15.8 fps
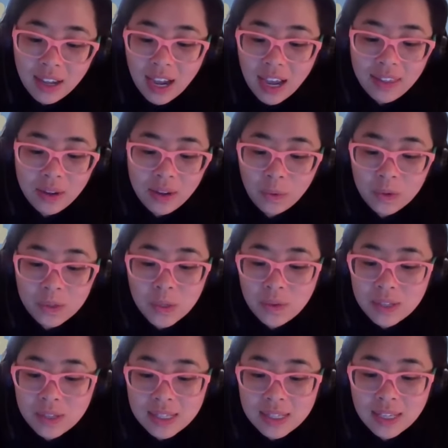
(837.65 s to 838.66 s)
And then also
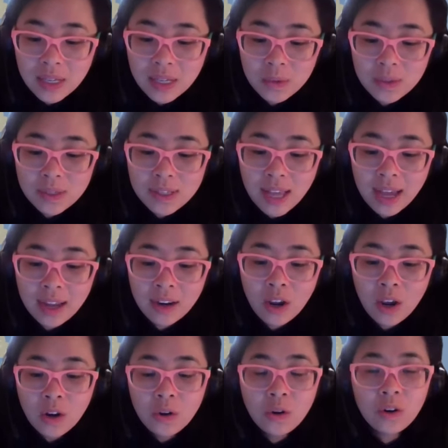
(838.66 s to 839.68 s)
the skills that
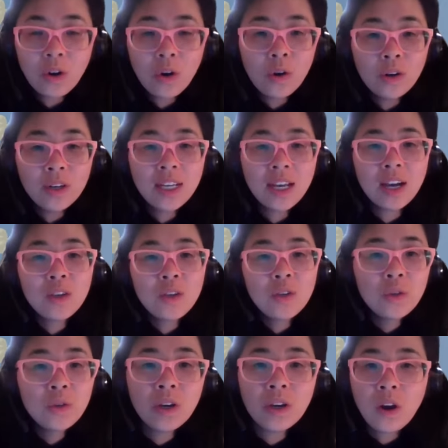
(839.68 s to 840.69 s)
not only are
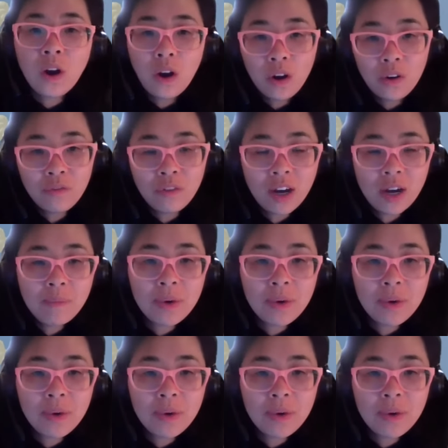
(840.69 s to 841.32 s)
you going to offer,